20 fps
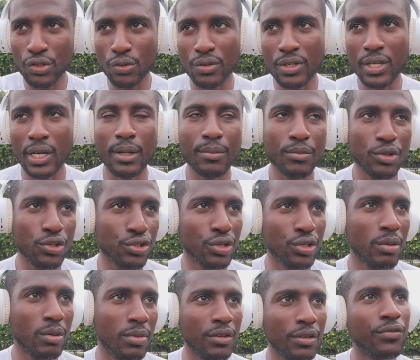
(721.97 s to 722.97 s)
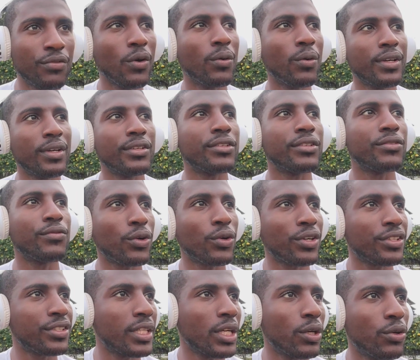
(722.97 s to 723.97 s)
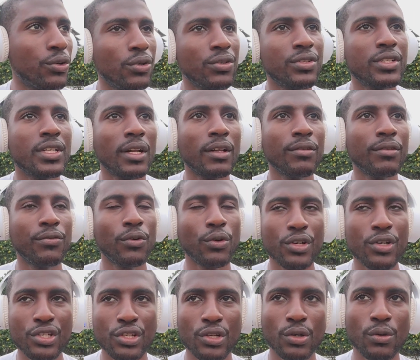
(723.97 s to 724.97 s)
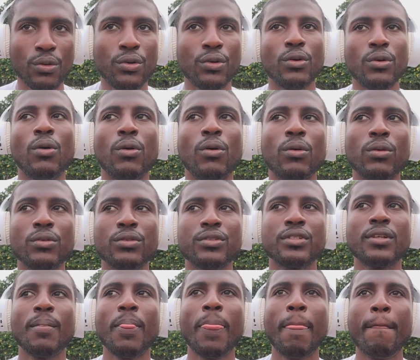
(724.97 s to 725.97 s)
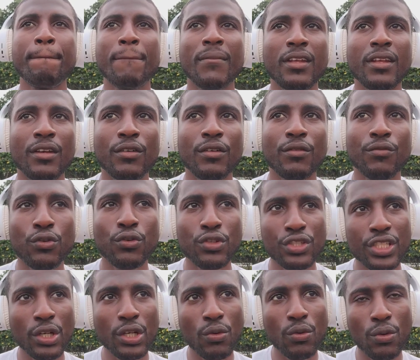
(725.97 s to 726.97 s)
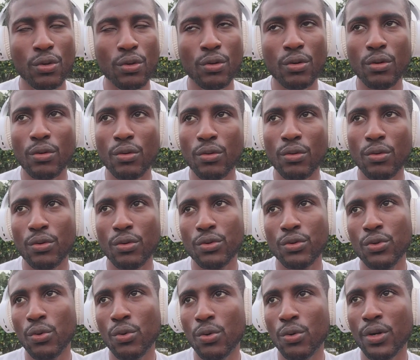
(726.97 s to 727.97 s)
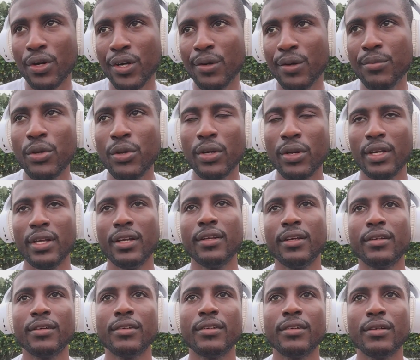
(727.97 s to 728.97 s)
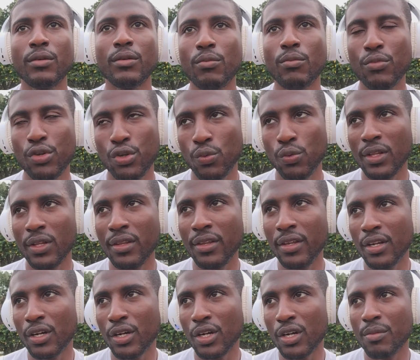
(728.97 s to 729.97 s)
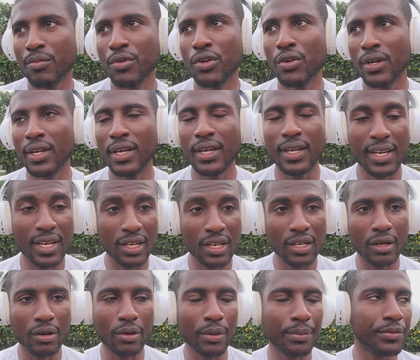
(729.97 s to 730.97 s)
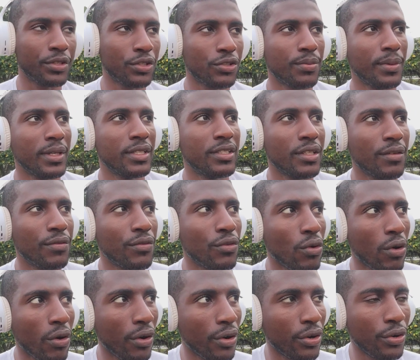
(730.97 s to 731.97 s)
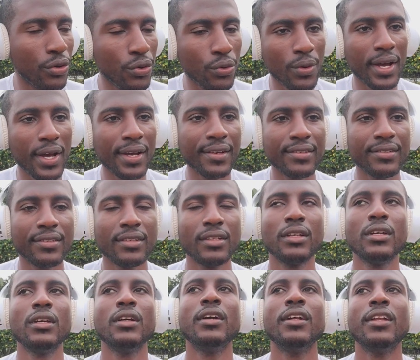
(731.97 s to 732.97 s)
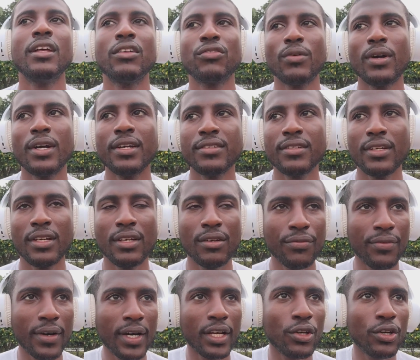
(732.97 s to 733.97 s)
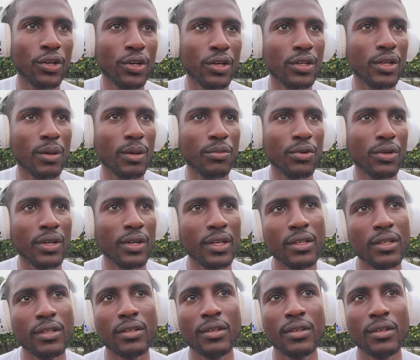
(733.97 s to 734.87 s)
time. You should be focusing on yourself, focusing on your goals, focusing on your community. You will need a community in the crypto space if you are new, guys. That's why I say find a good community.